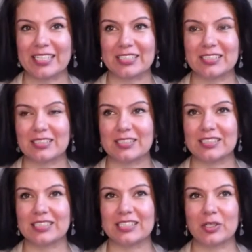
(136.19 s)
And,
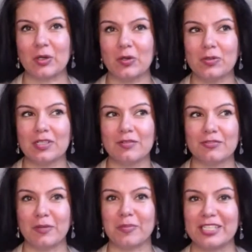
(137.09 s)
you know,
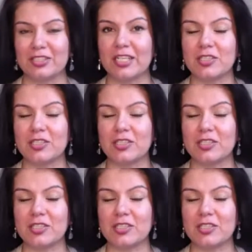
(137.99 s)
from HR